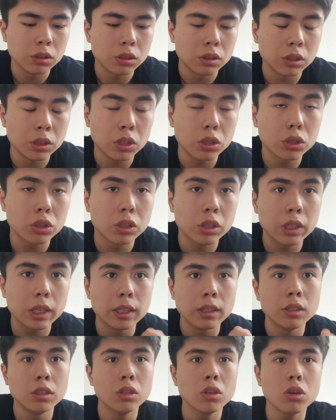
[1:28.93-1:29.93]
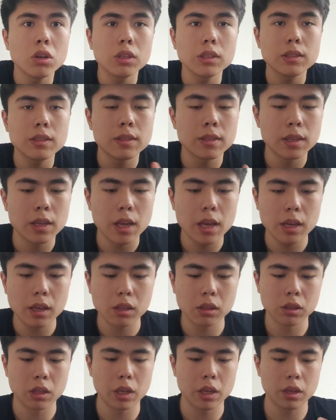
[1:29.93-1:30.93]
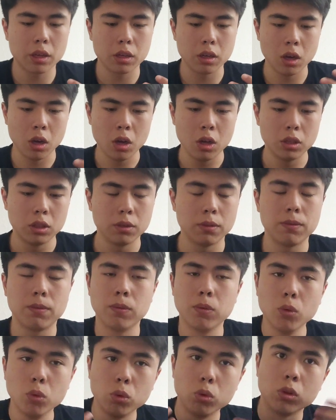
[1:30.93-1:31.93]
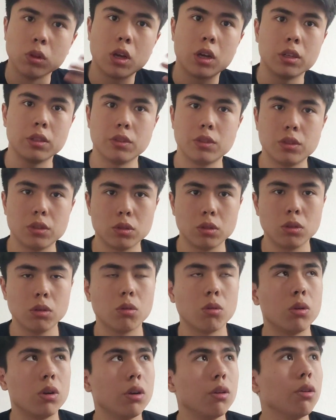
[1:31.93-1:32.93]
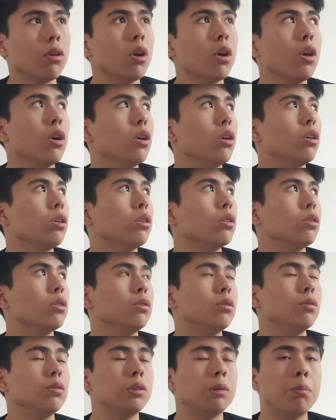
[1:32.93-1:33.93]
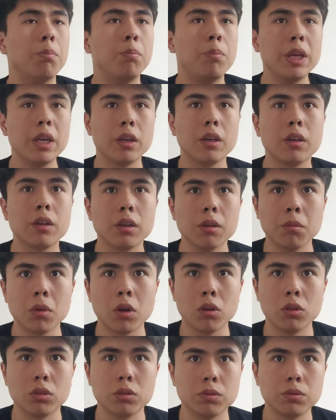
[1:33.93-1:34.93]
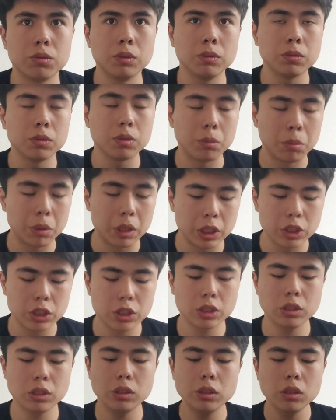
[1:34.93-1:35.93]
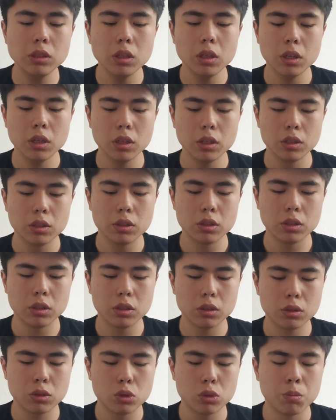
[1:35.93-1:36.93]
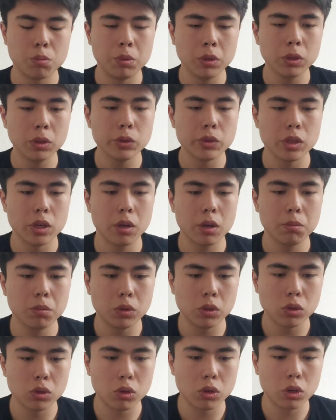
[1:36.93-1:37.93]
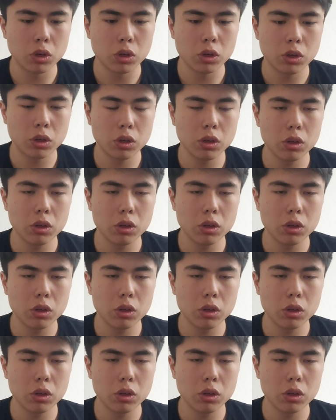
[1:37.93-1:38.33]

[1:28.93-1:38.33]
you cannot take like the full answer or the big amount of information to build up your